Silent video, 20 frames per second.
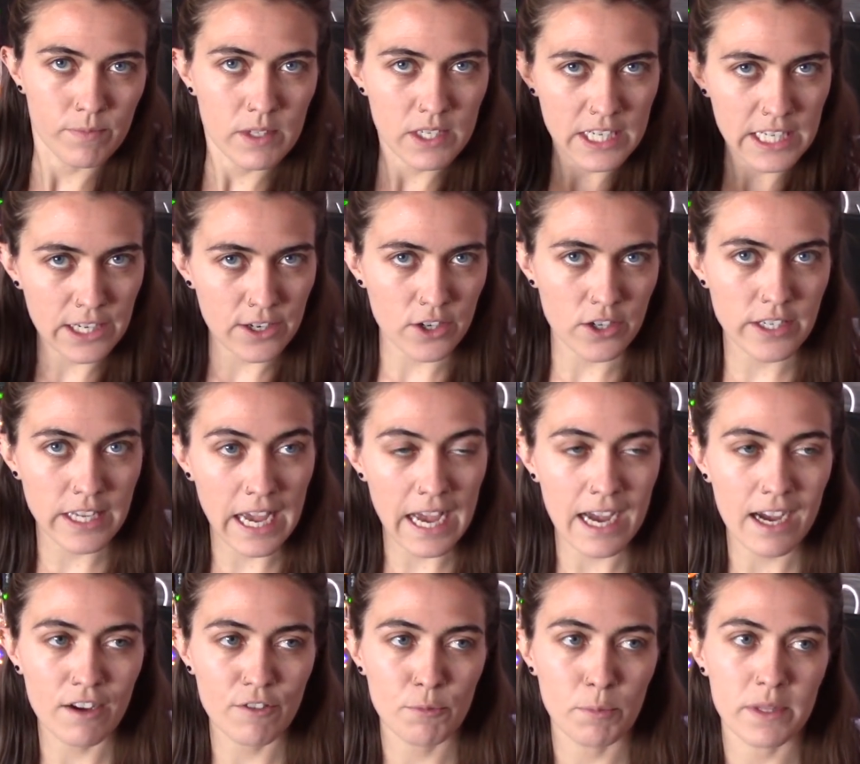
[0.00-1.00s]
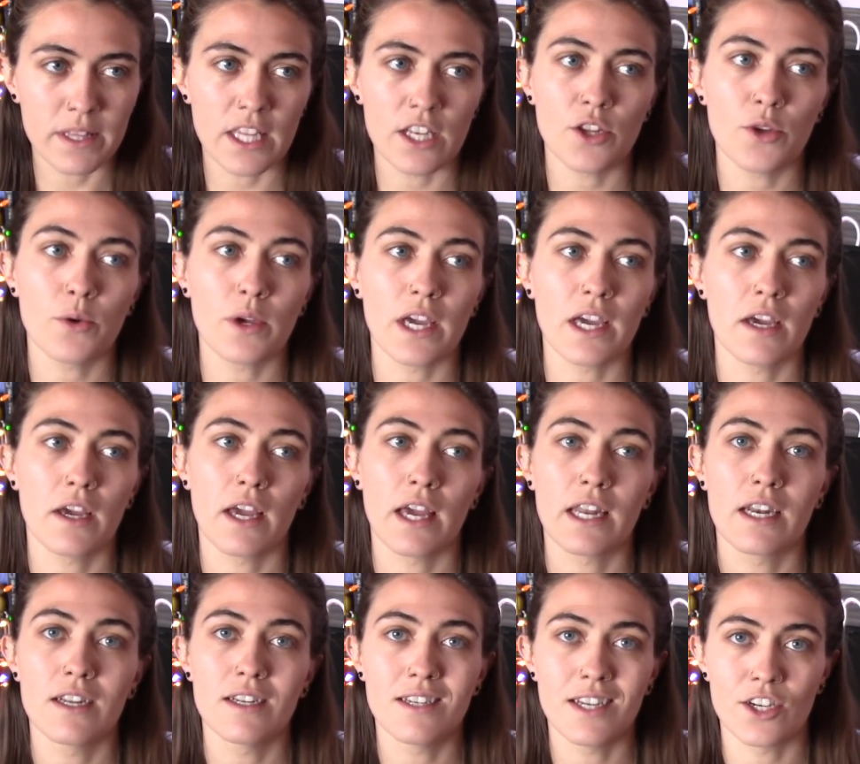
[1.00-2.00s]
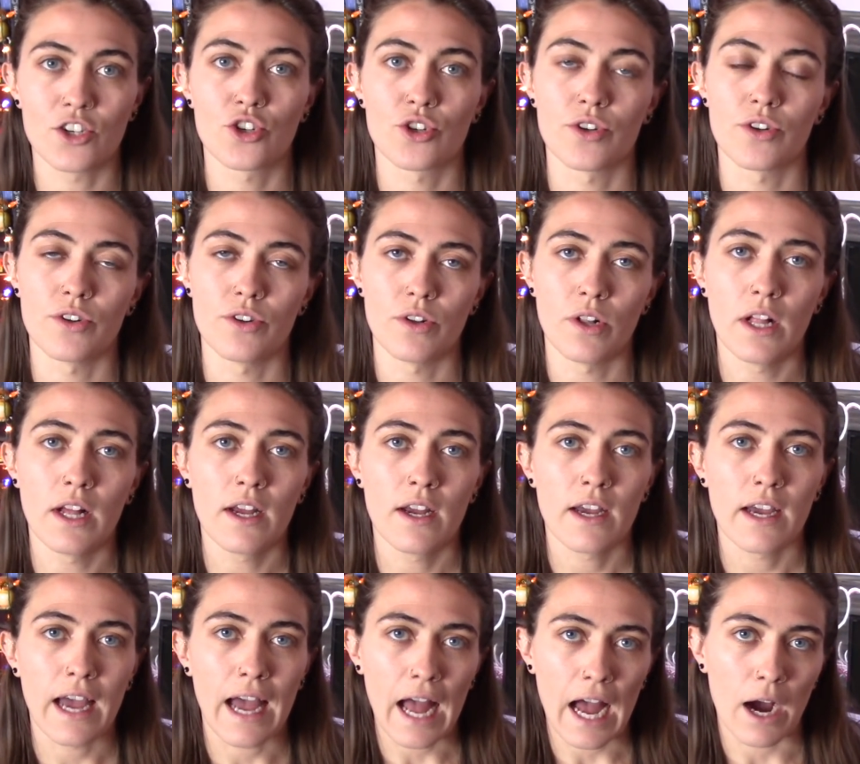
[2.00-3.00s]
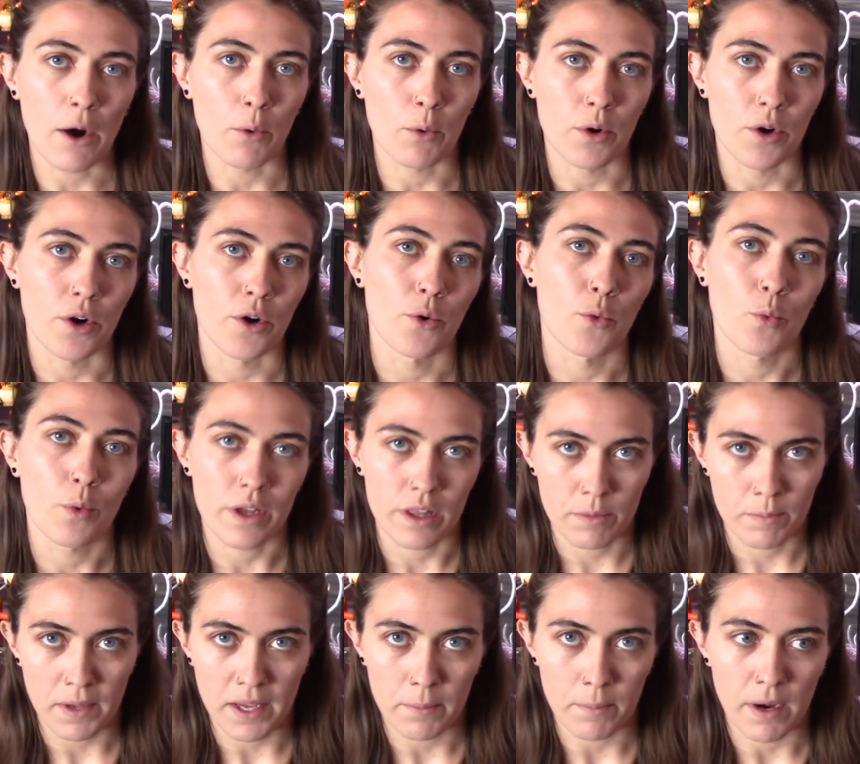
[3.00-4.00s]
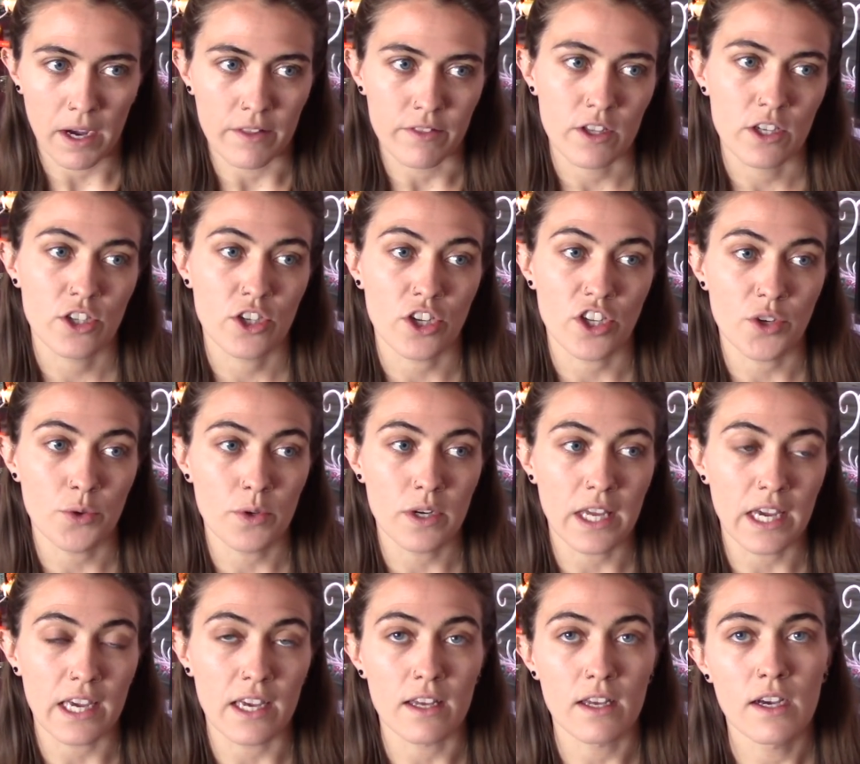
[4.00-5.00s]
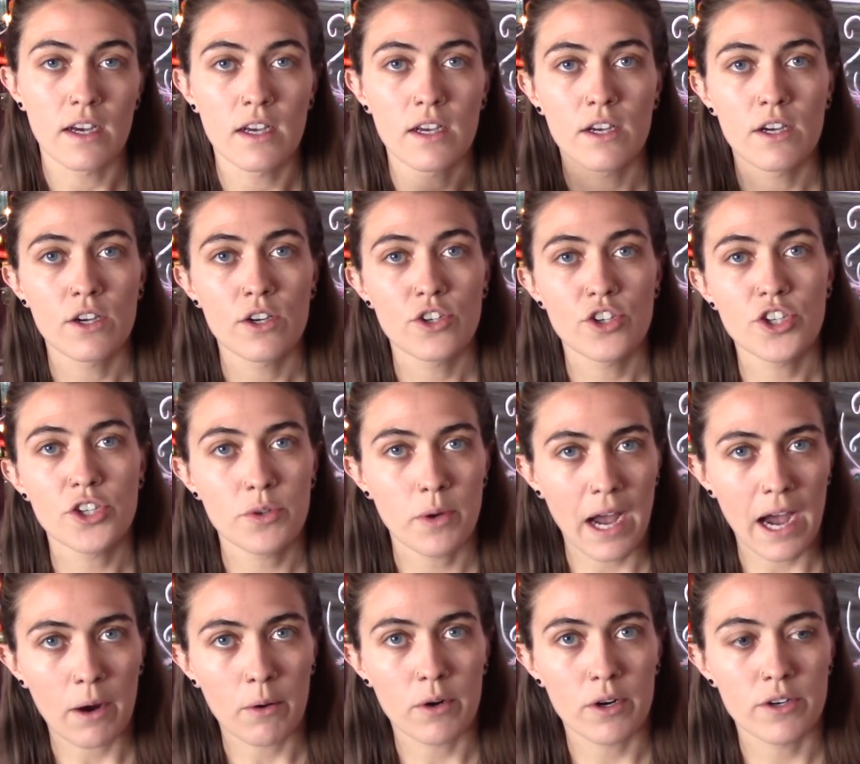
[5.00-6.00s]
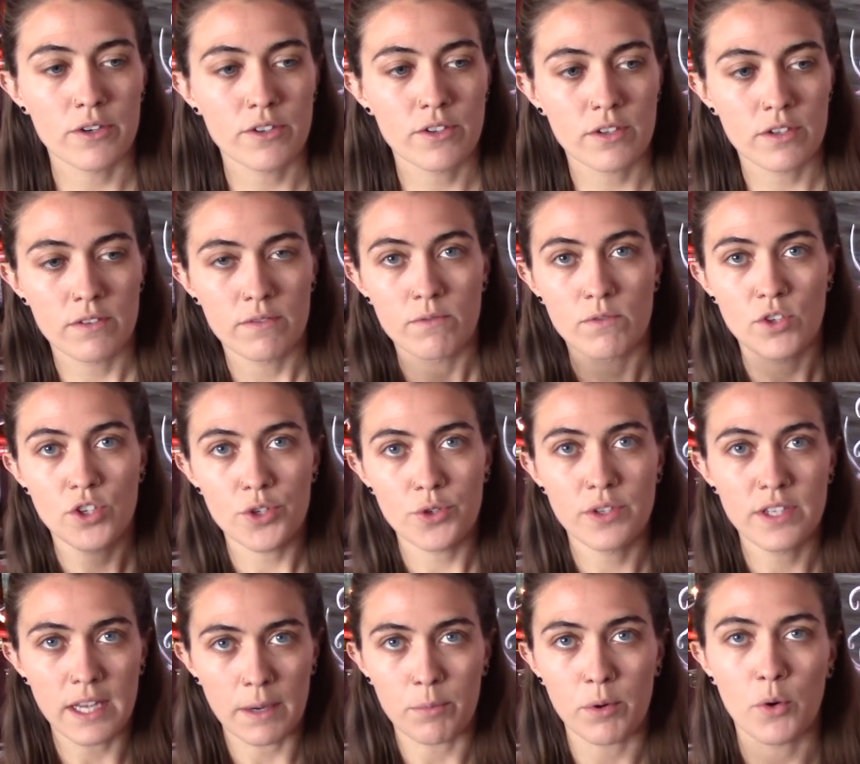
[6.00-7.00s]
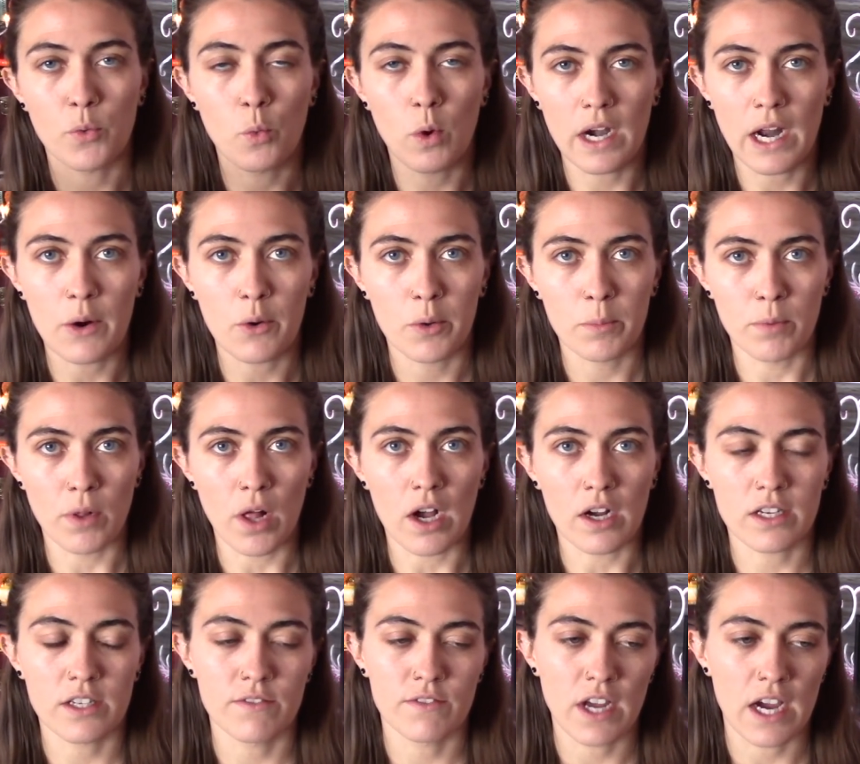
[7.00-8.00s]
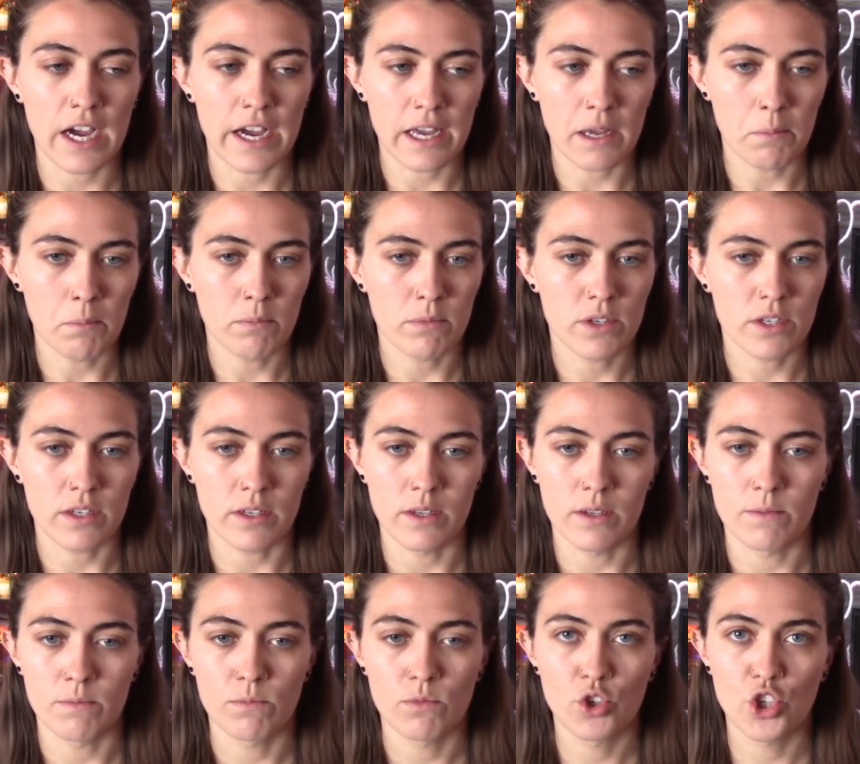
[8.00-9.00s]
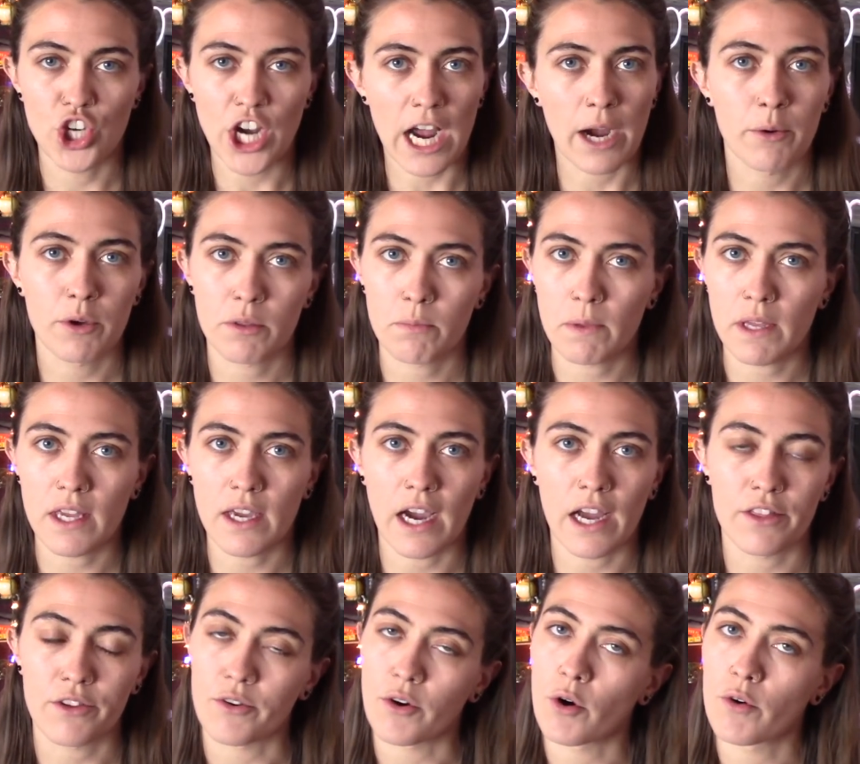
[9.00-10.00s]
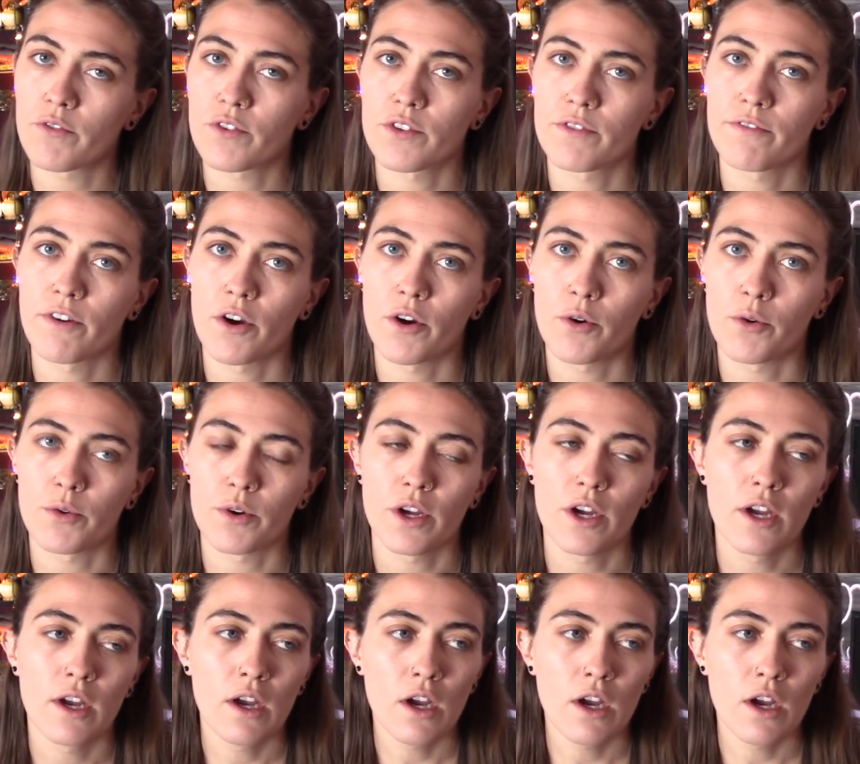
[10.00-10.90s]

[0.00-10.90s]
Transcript: tiers have, but then you get an additional hour with me a month. So you would get 2 hours, 2 separate 1-hour blocks of time to chat with me either over the phone